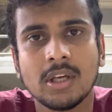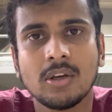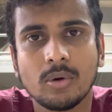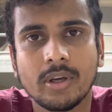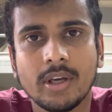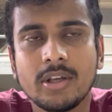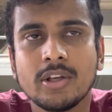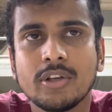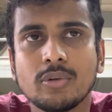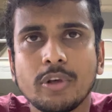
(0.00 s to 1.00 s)
okay.
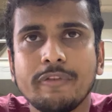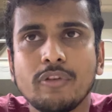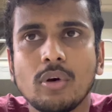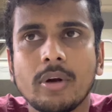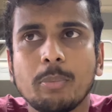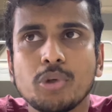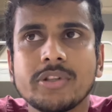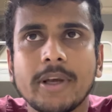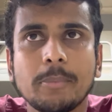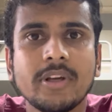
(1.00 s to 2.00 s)
So if you are post
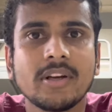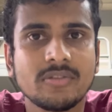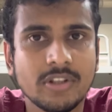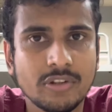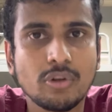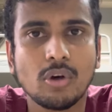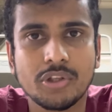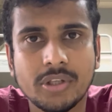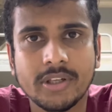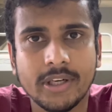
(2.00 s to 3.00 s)
MD
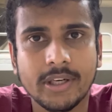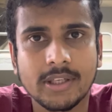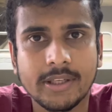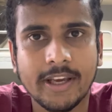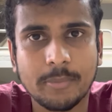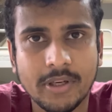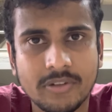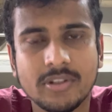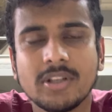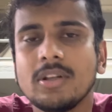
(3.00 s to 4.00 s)
anesthesiology in critical care
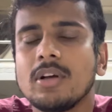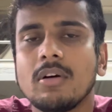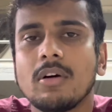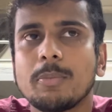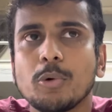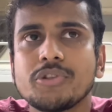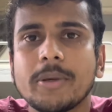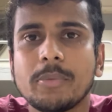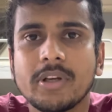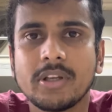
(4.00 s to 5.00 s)
medicine or post
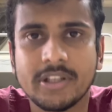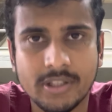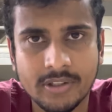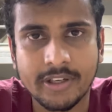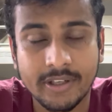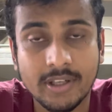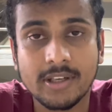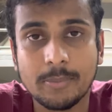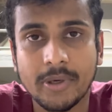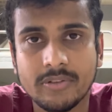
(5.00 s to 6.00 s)
MD
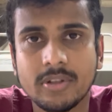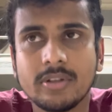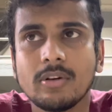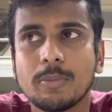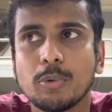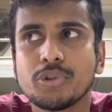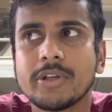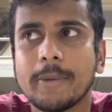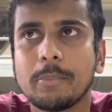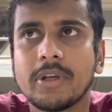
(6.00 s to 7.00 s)
internal medicine or post
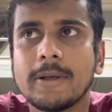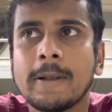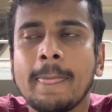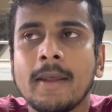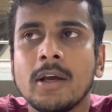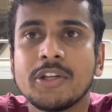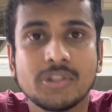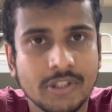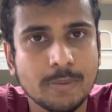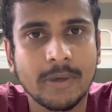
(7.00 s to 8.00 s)
MD
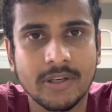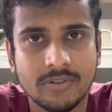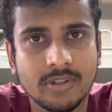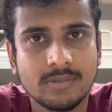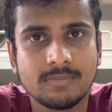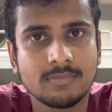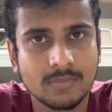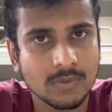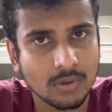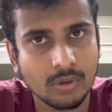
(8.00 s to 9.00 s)
chest medicine,
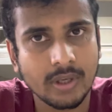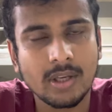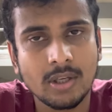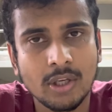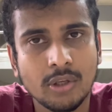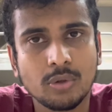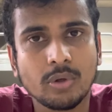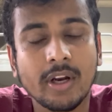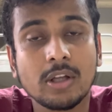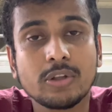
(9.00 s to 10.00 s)
okay, you
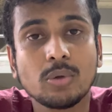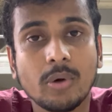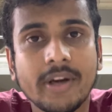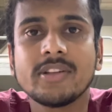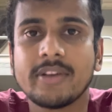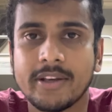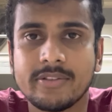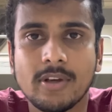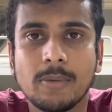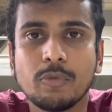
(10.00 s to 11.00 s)
can also write this
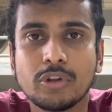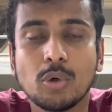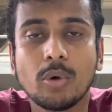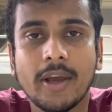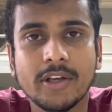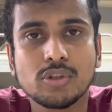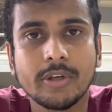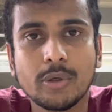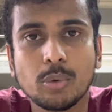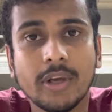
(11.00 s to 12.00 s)
exam without
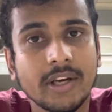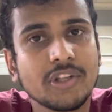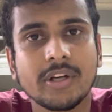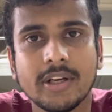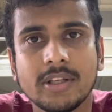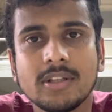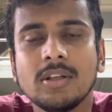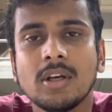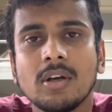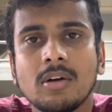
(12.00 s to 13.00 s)
actually doing any training,
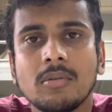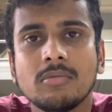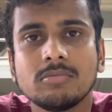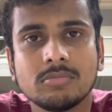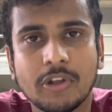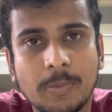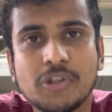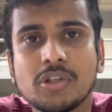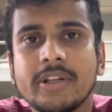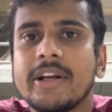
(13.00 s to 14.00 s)

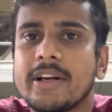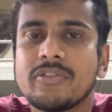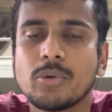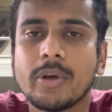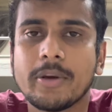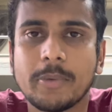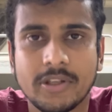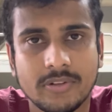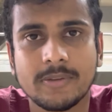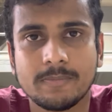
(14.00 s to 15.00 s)
especially in intensive care
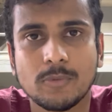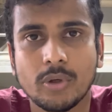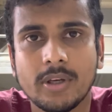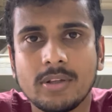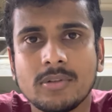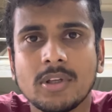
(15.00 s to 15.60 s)
medicine, okay.